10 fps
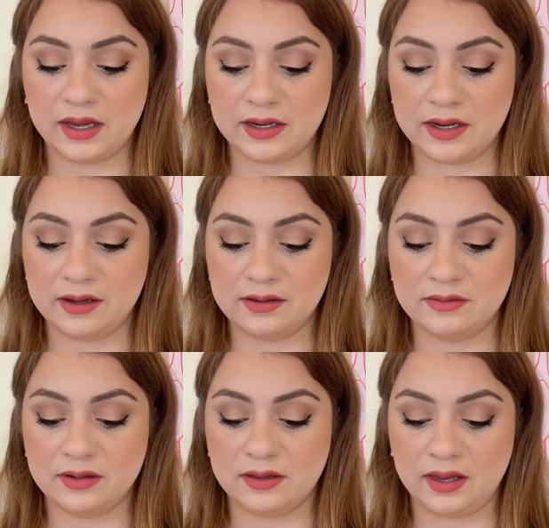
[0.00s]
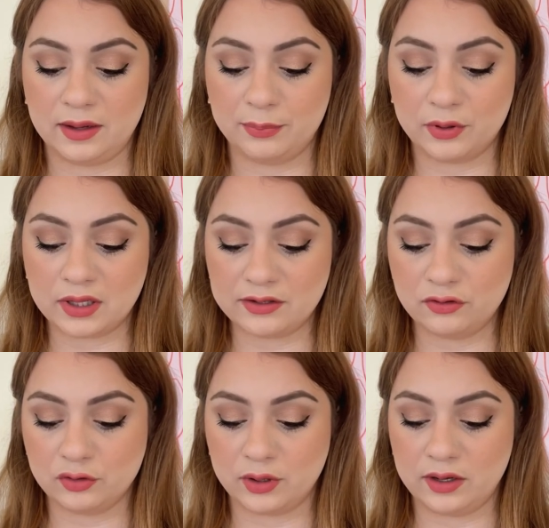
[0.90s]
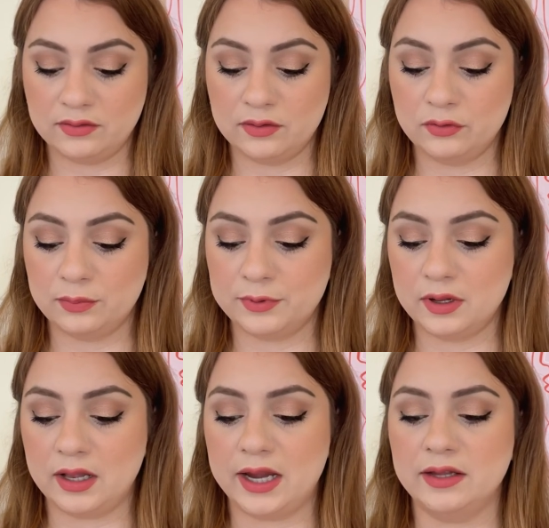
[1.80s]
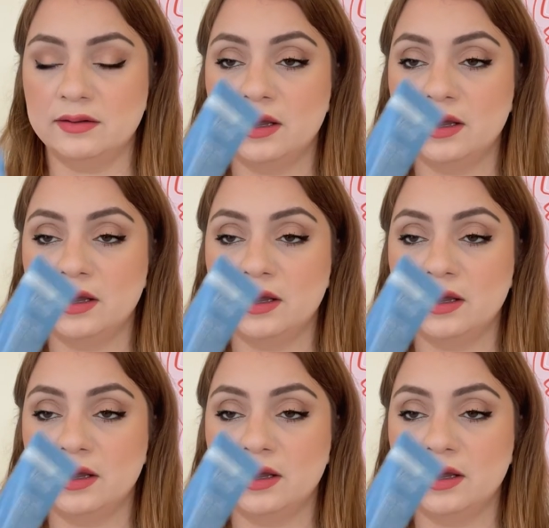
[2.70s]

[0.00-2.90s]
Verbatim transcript: It is the Paula's Choice Super Light